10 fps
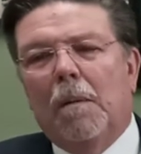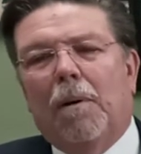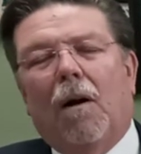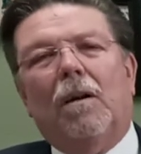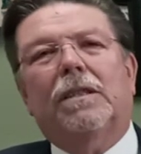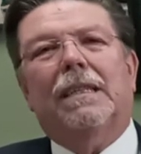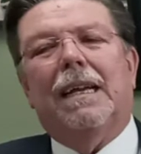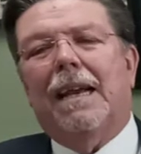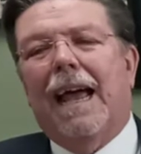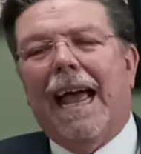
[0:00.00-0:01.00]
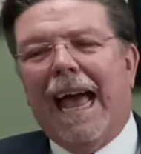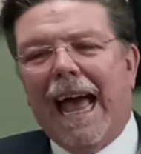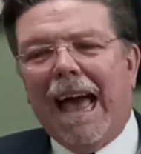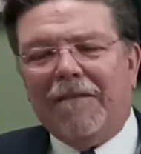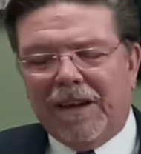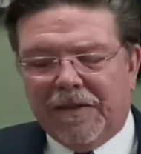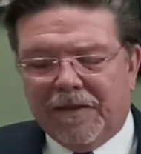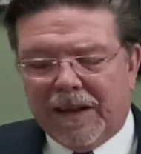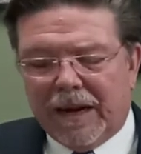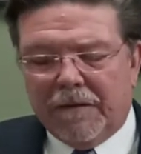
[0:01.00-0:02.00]
Paul said,
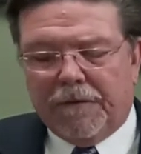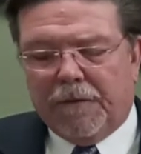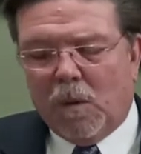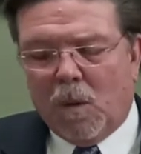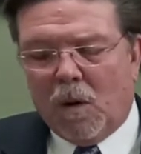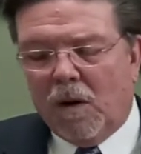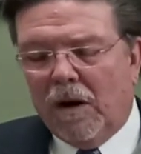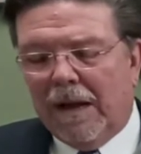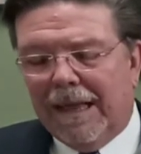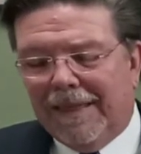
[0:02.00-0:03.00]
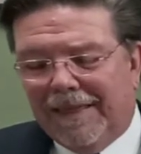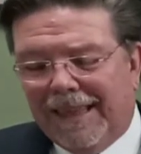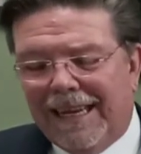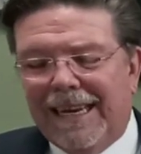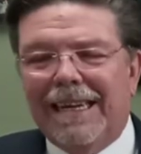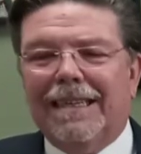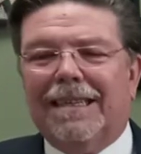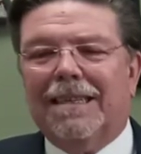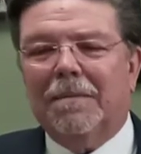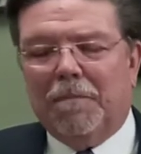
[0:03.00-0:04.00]
Having therefore
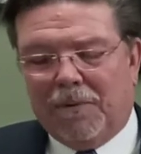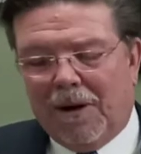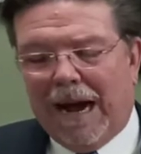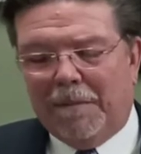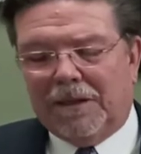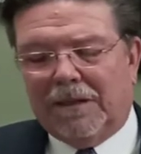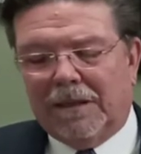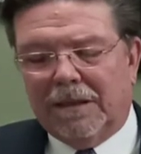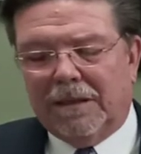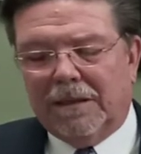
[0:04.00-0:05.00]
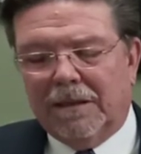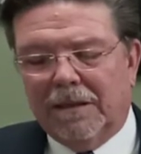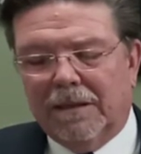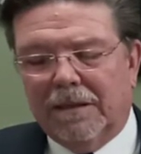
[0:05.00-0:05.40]
these promises.